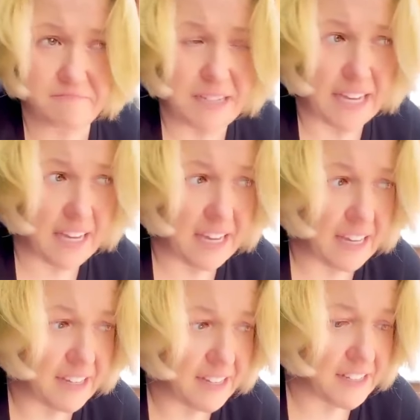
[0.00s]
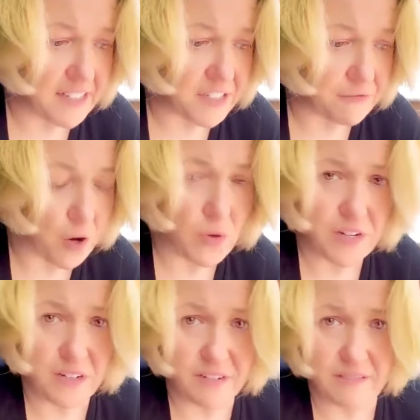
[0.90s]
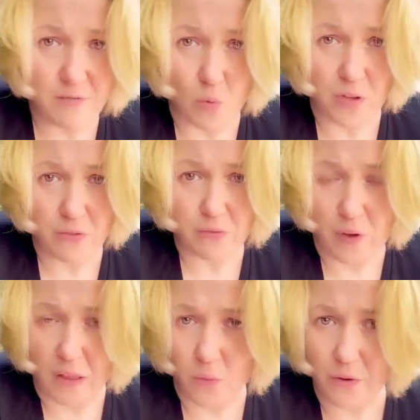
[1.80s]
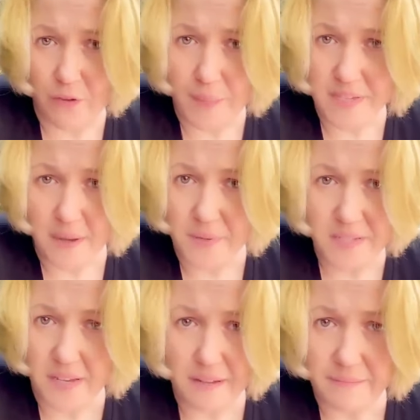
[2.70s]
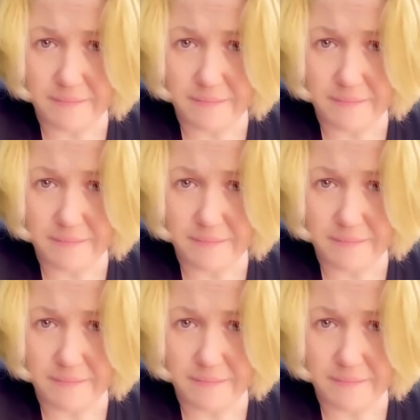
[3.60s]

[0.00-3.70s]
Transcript: a devoted, loyal follower of MSNBC,